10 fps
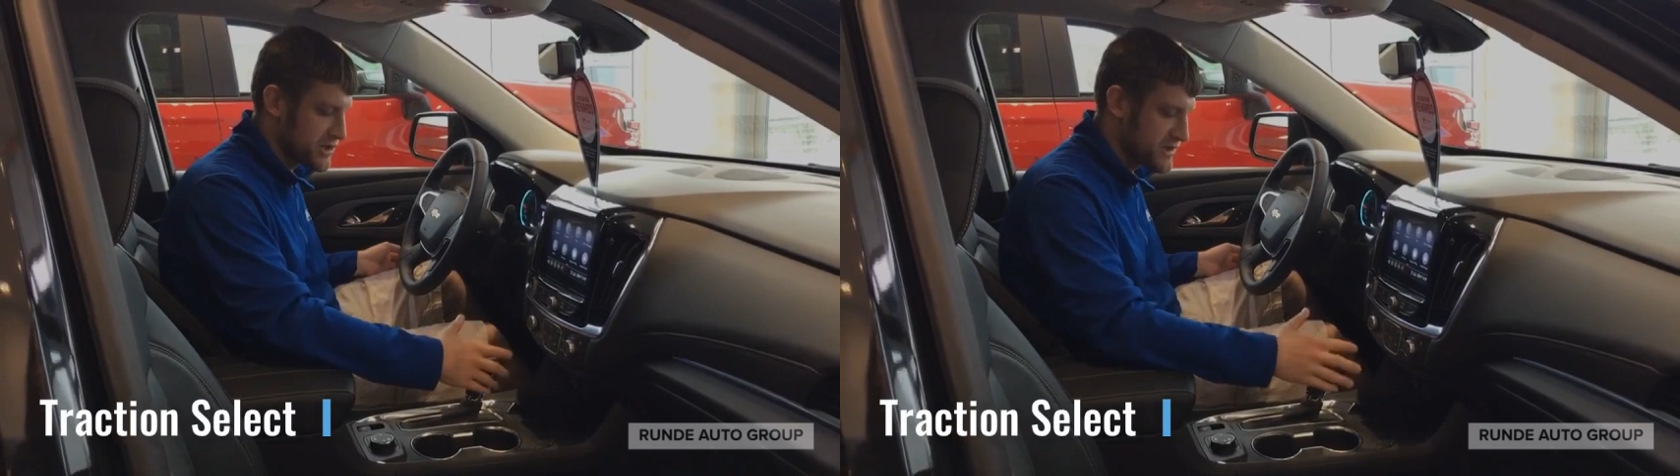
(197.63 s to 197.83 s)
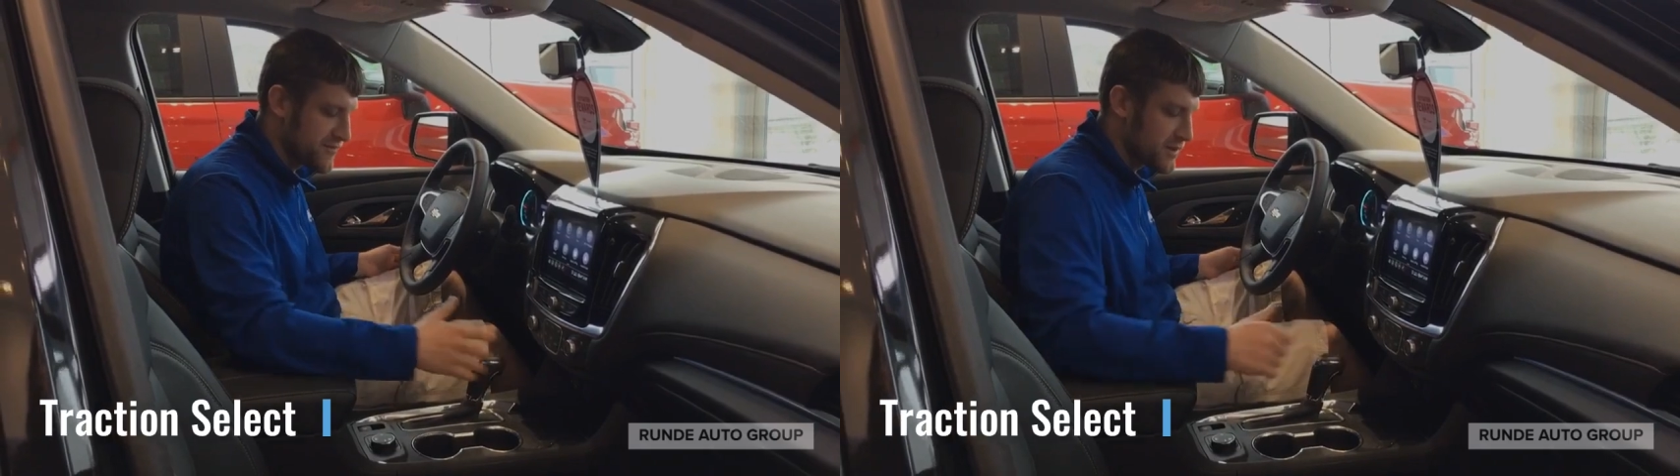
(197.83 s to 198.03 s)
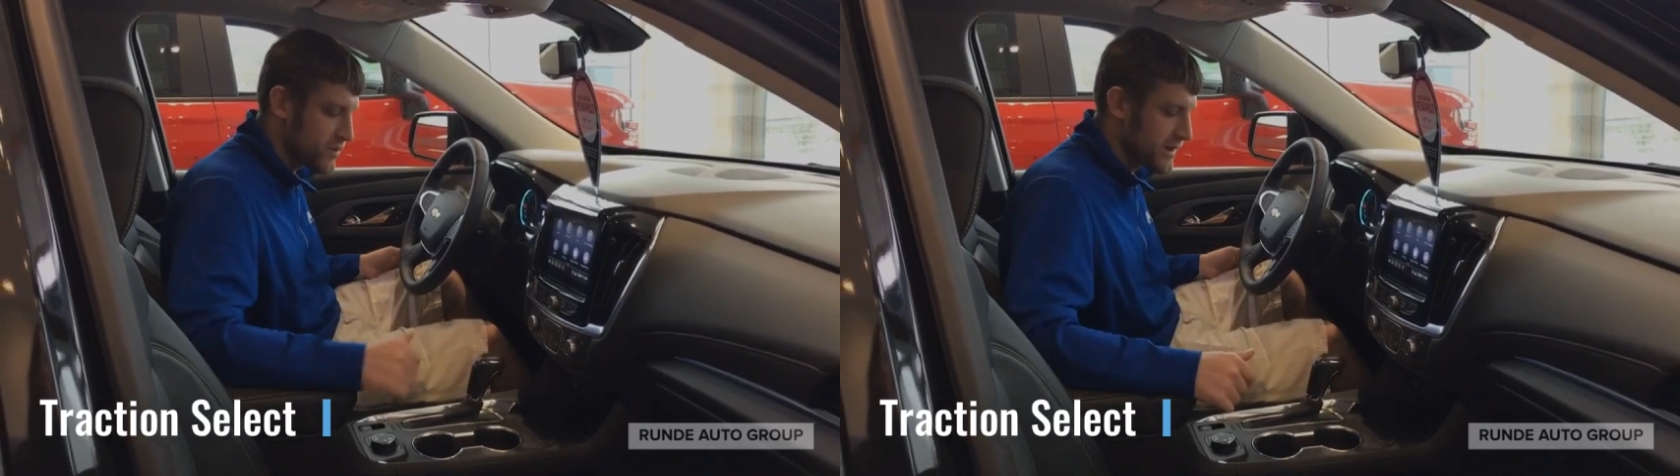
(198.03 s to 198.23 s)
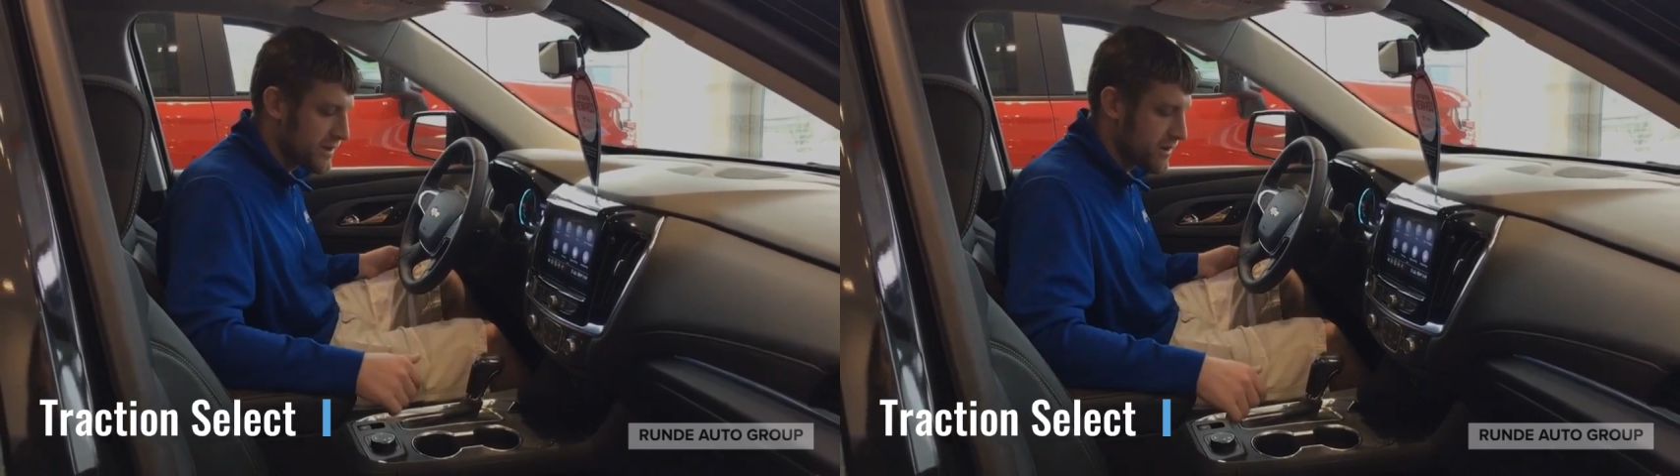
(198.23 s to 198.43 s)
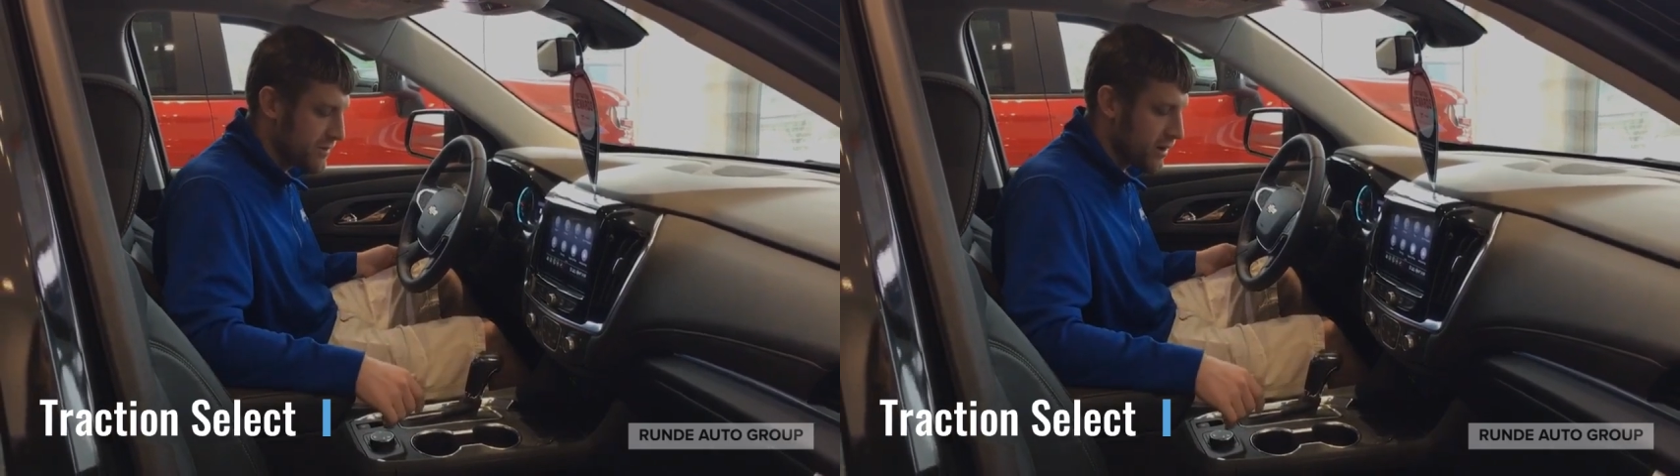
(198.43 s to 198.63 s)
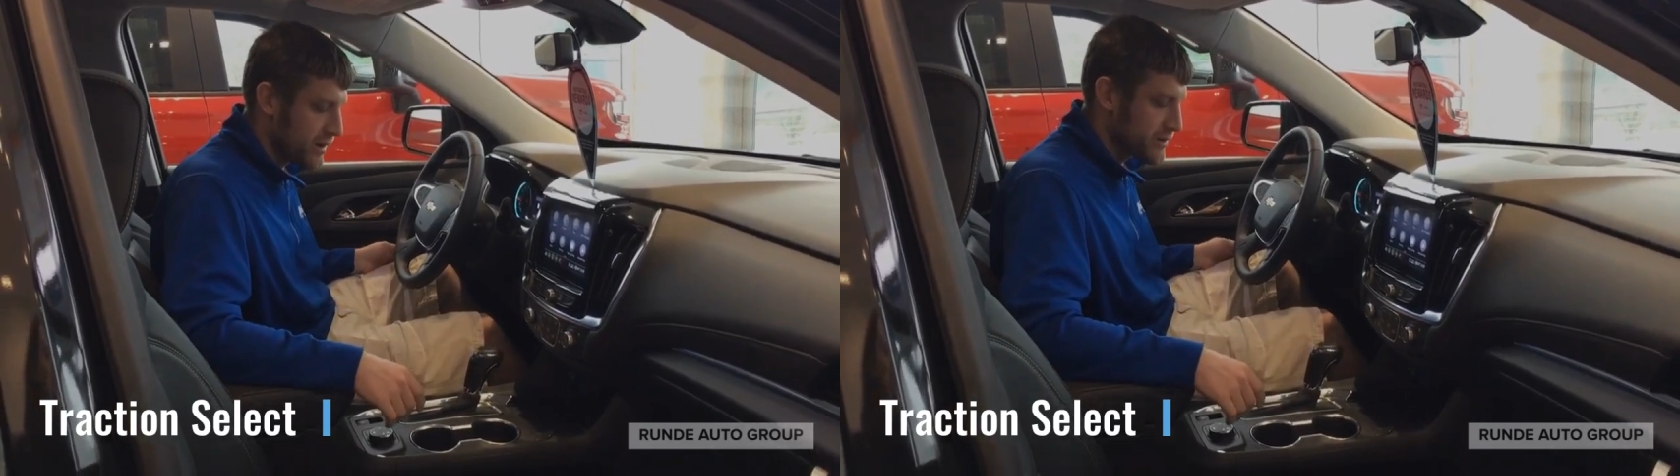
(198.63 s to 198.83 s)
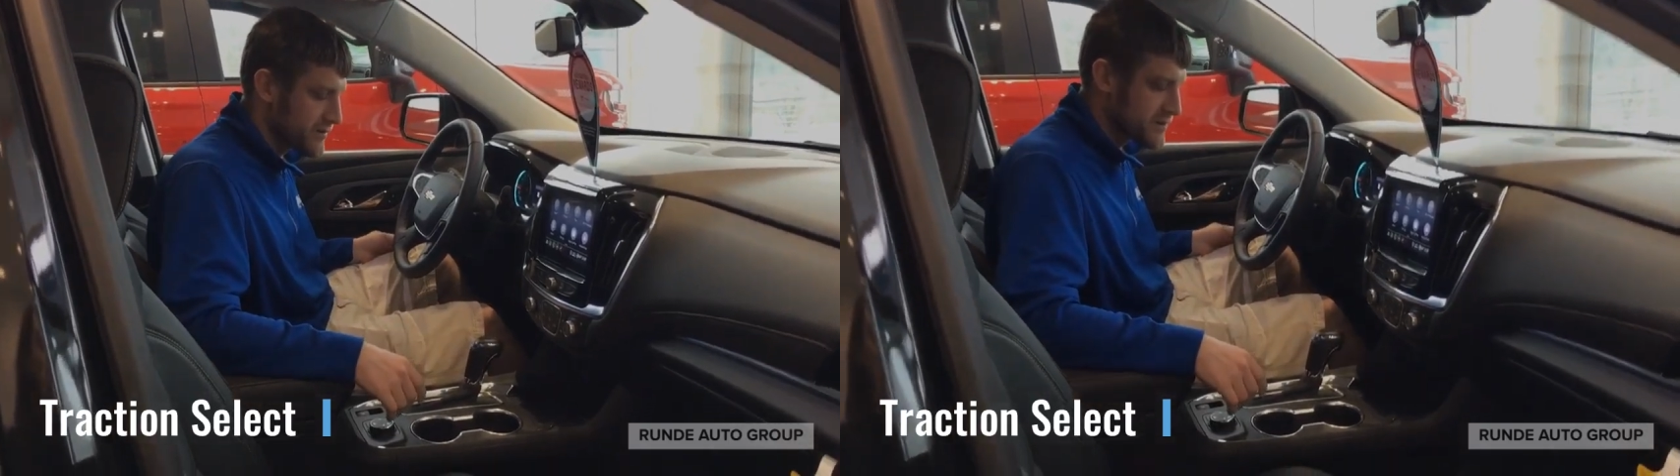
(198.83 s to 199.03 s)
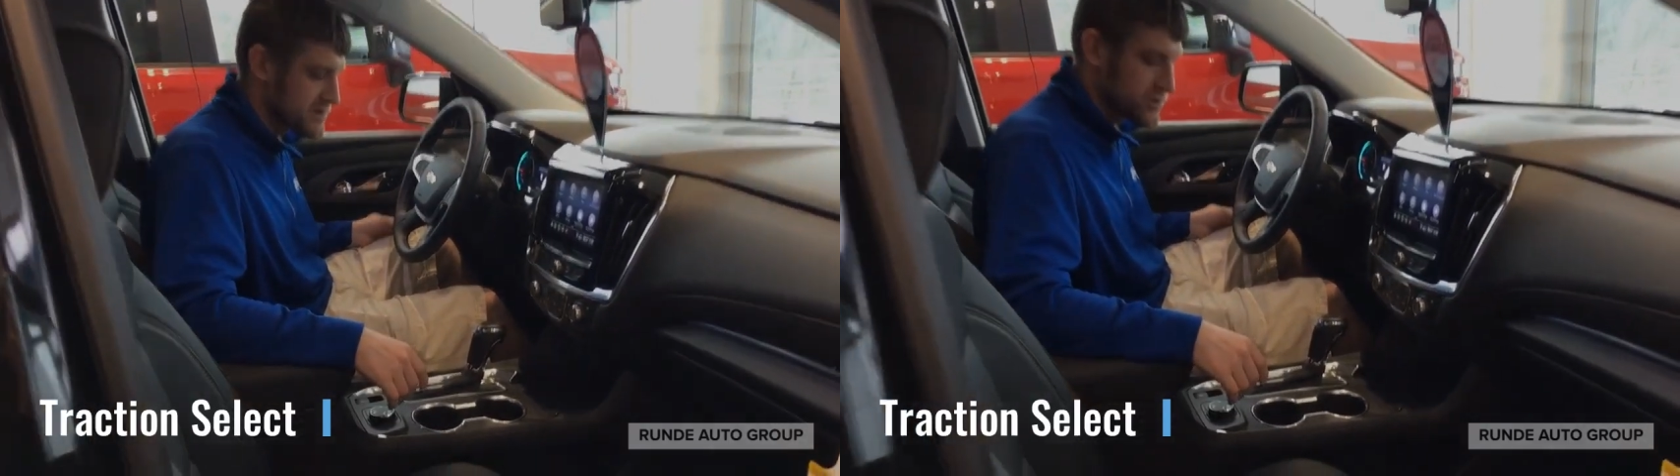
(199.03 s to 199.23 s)
shifter where you go to park,
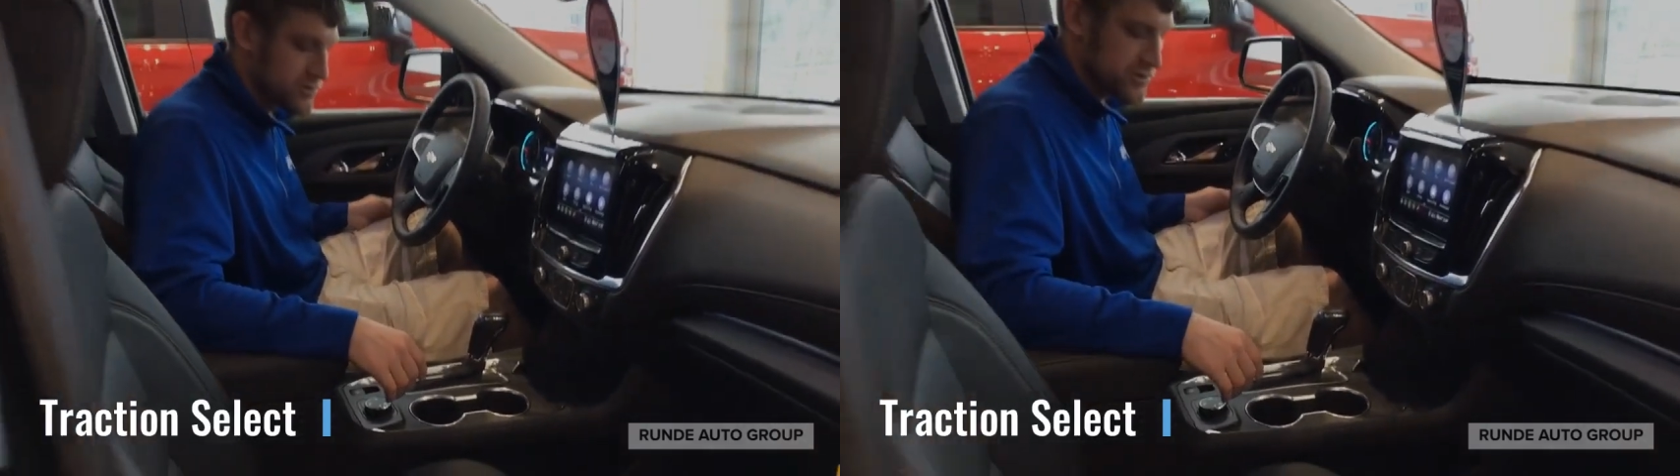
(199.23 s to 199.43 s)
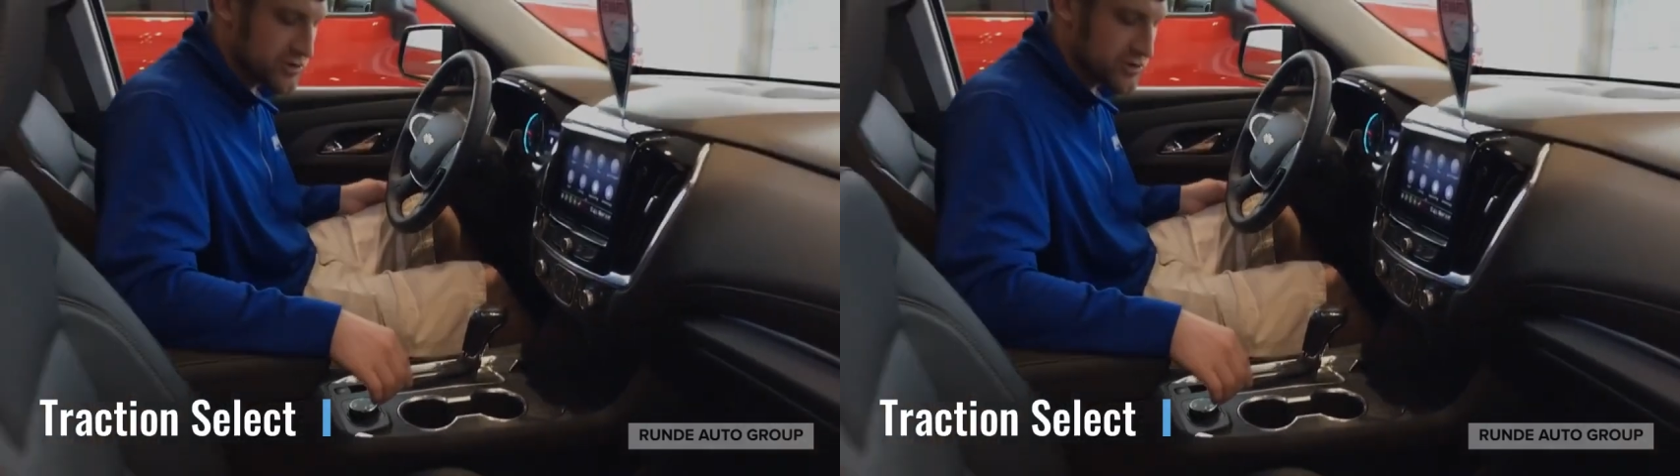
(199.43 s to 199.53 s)
reverse, neutral,